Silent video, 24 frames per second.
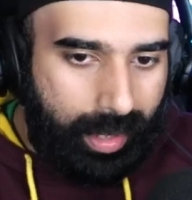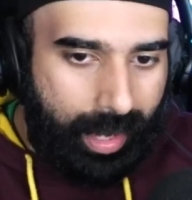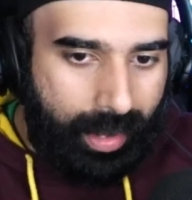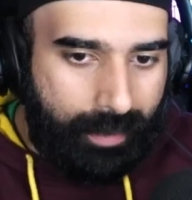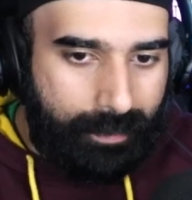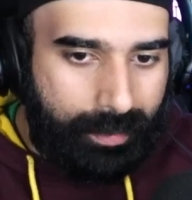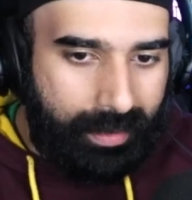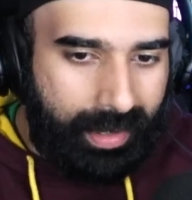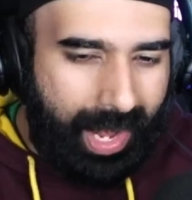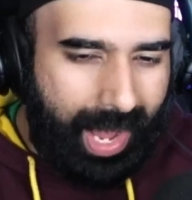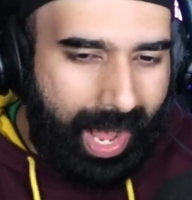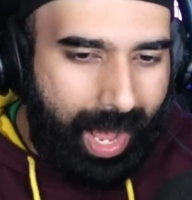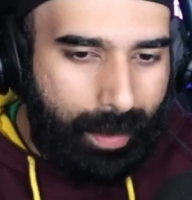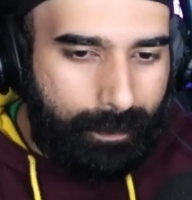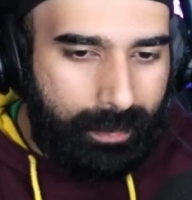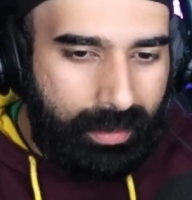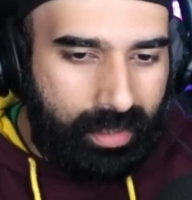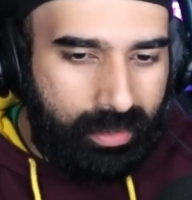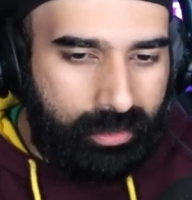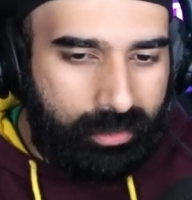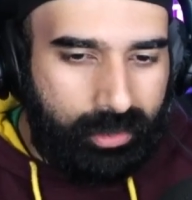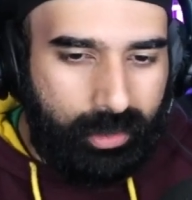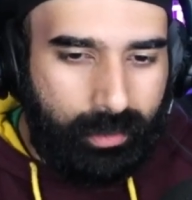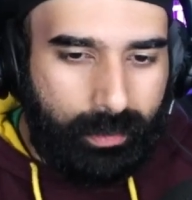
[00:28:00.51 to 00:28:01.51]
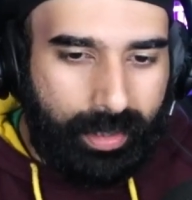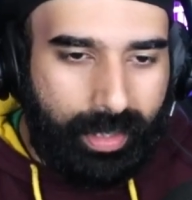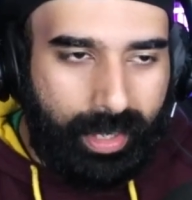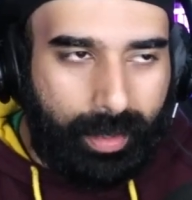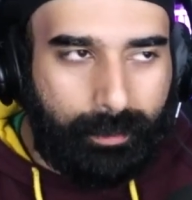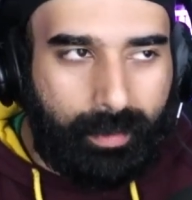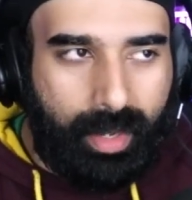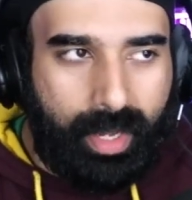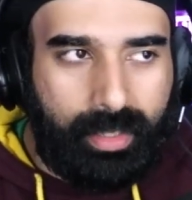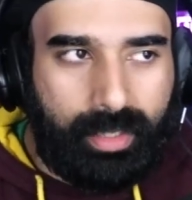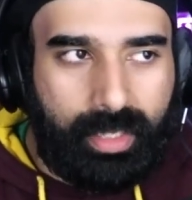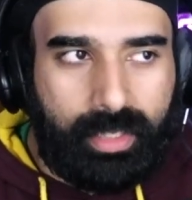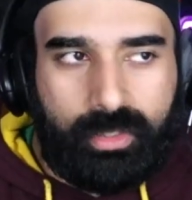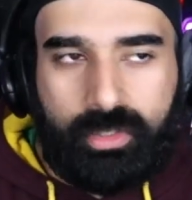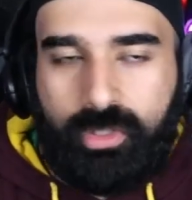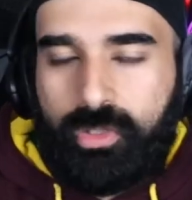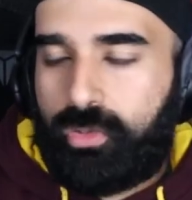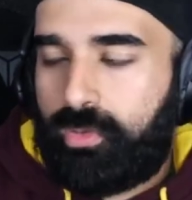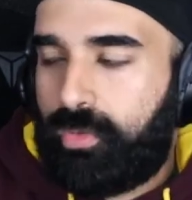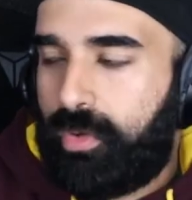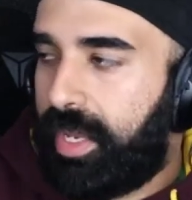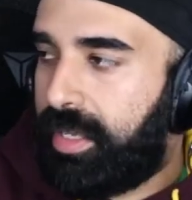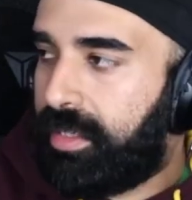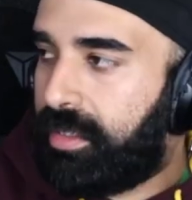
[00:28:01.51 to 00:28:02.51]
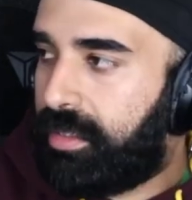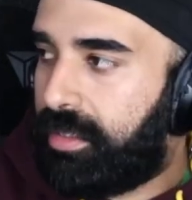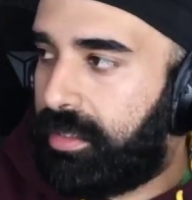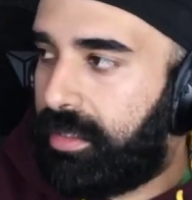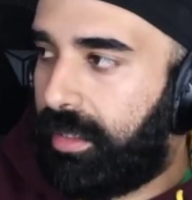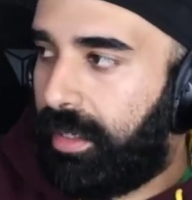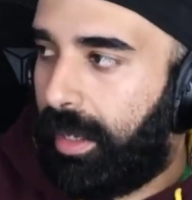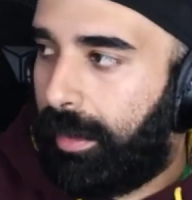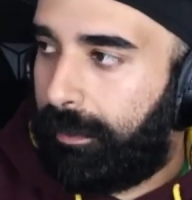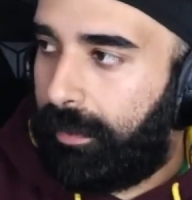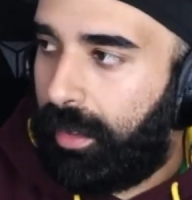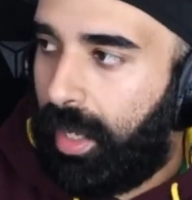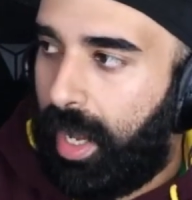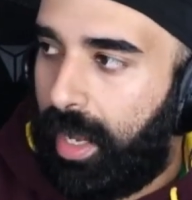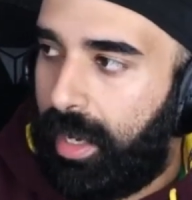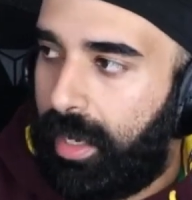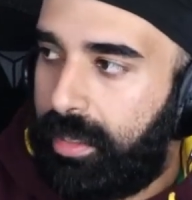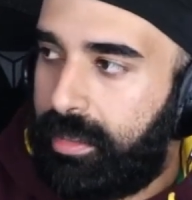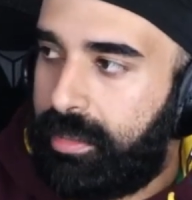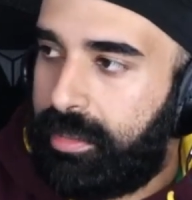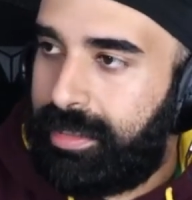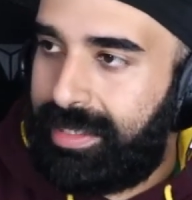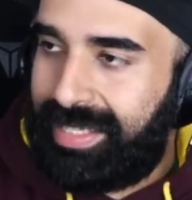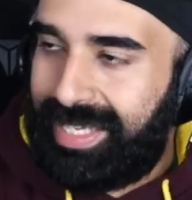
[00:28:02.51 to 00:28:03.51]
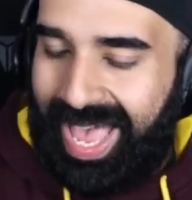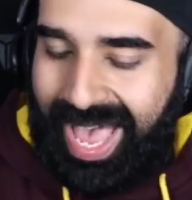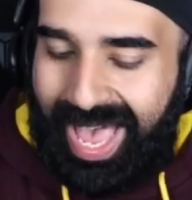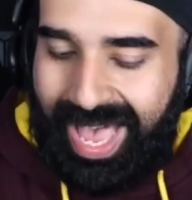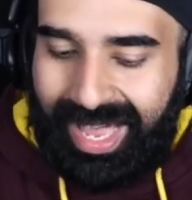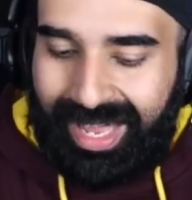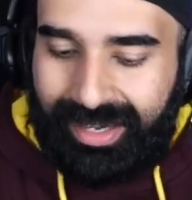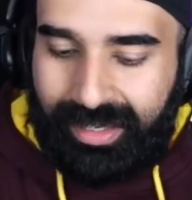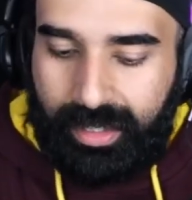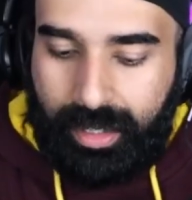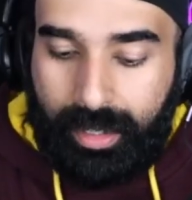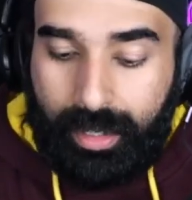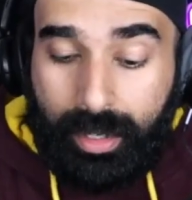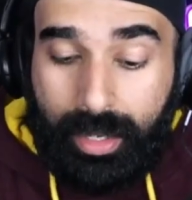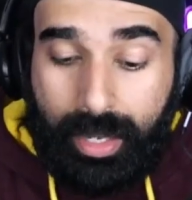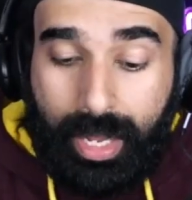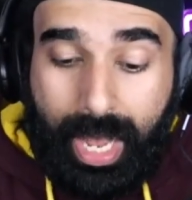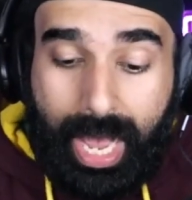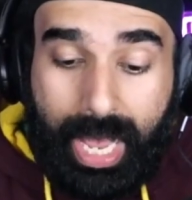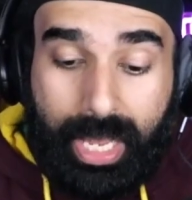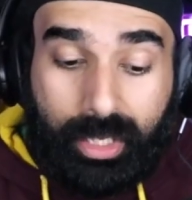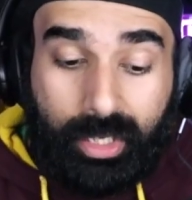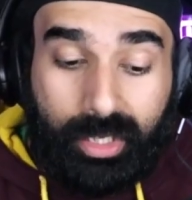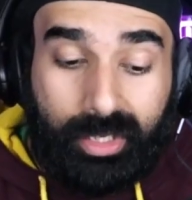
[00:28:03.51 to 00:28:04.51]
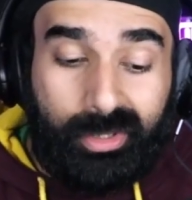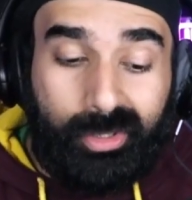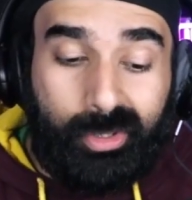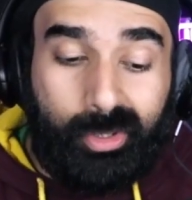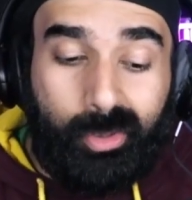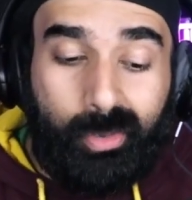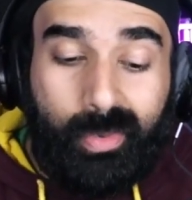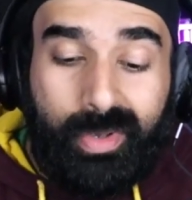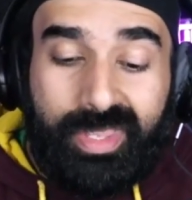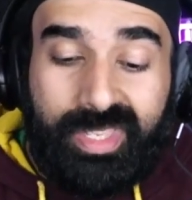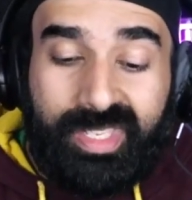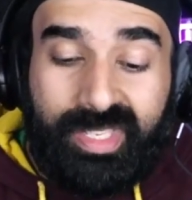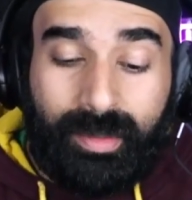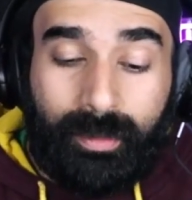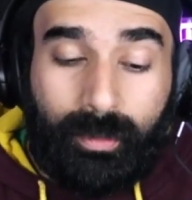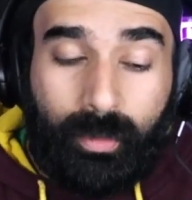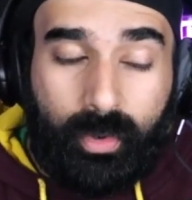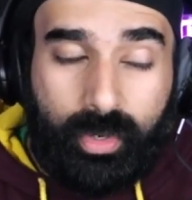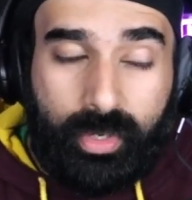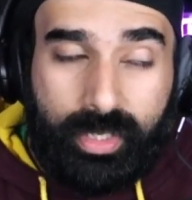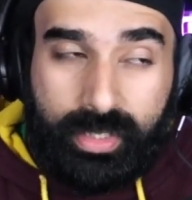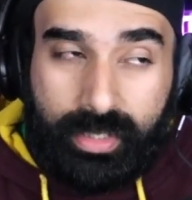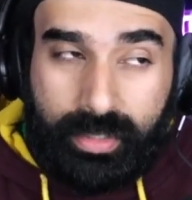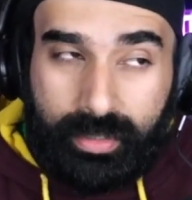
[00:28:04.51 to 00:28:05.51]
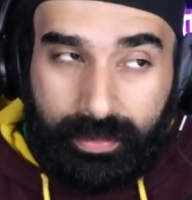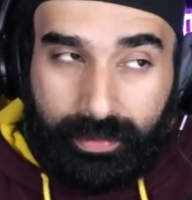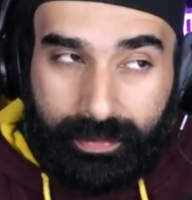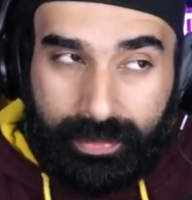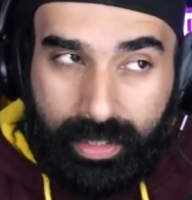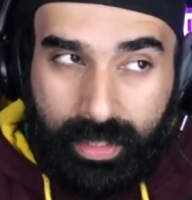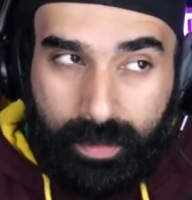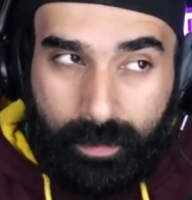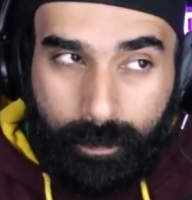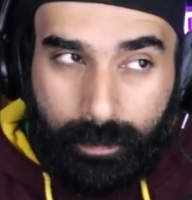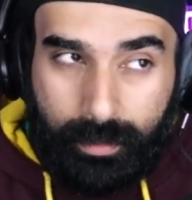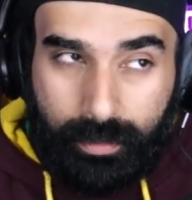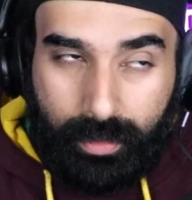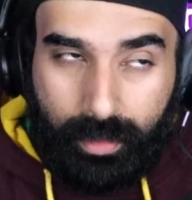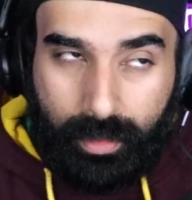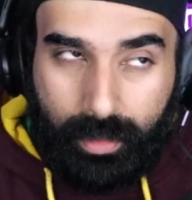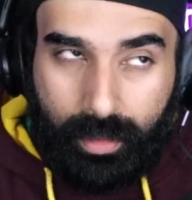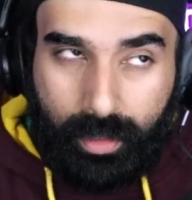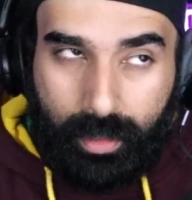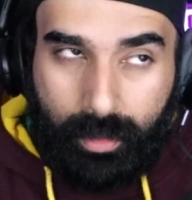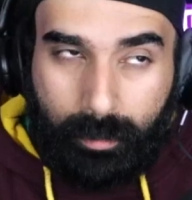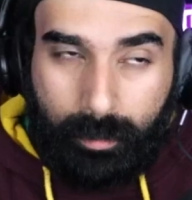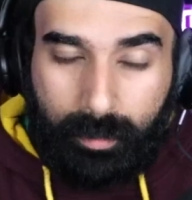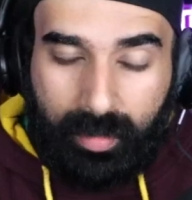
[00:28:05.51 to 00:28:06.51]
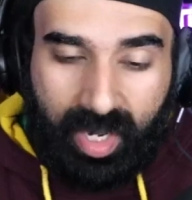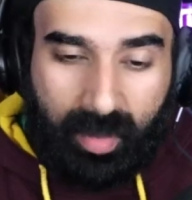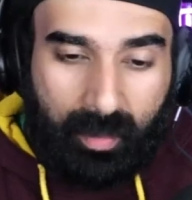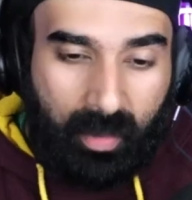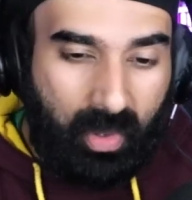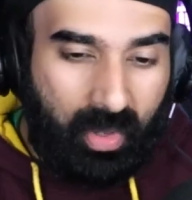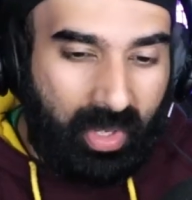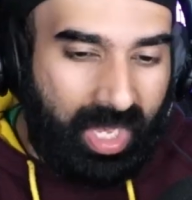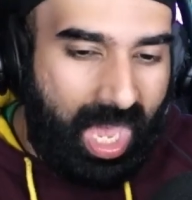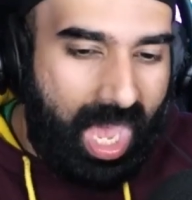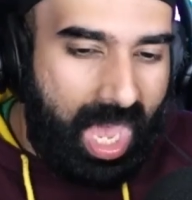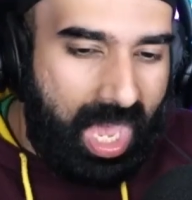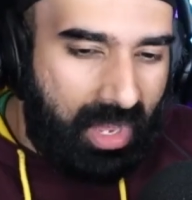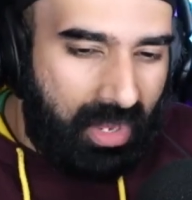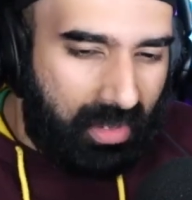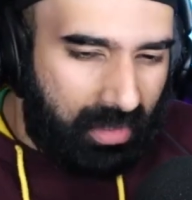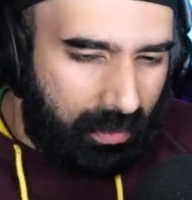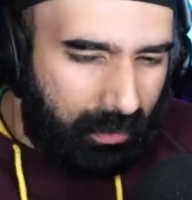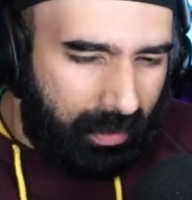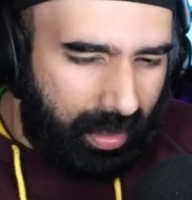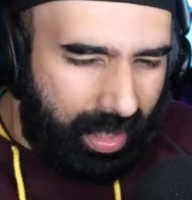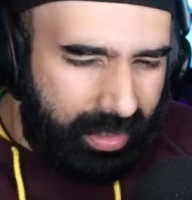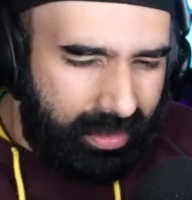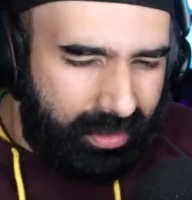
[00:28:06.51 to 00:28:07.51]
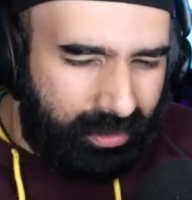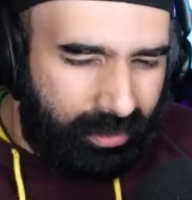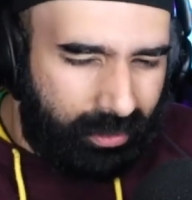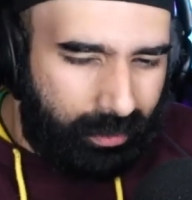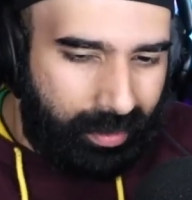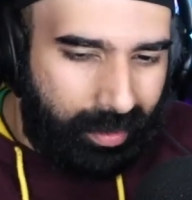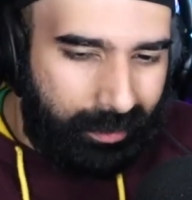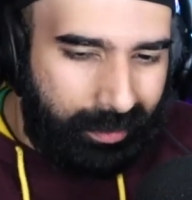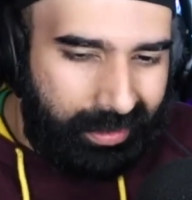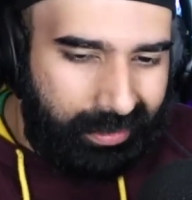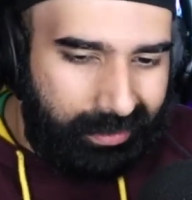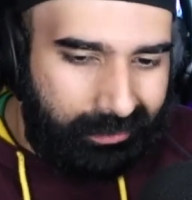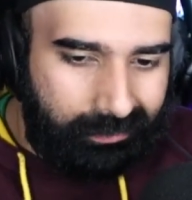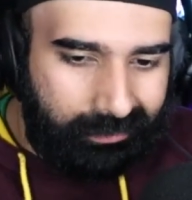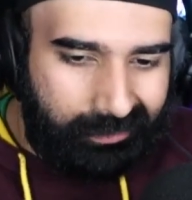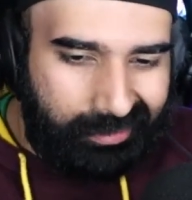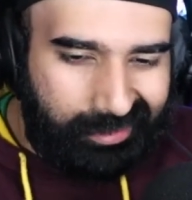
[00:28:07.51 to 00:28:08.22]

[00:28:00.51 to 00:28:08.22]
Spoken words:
I've been happy to do it. I'm not like stressed. I'm not sad. I could do with some more sleep, but I'm okay otherwise. You know what I mean?